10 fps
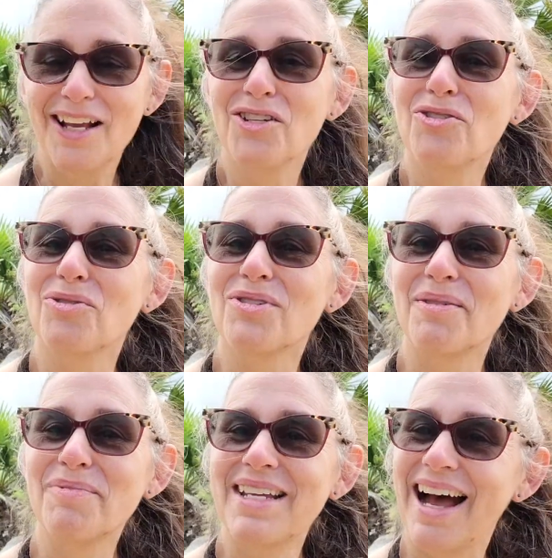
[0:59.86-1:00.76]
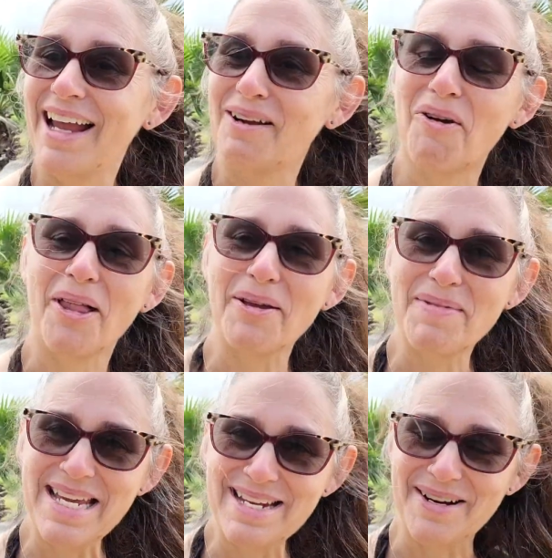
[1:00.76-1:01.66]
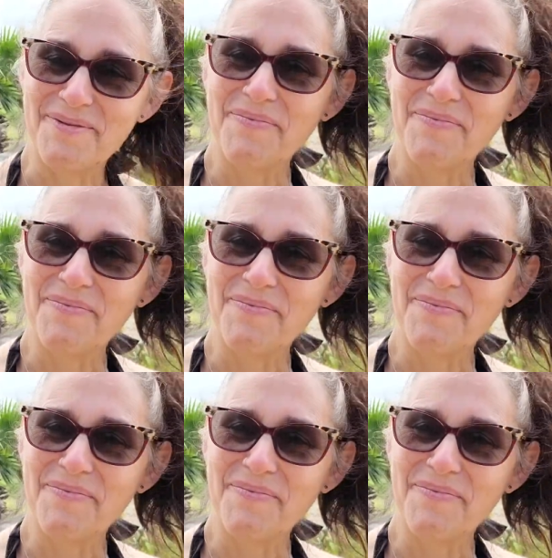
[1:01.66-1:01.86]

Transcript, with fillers: to do some dyeing while I'm here.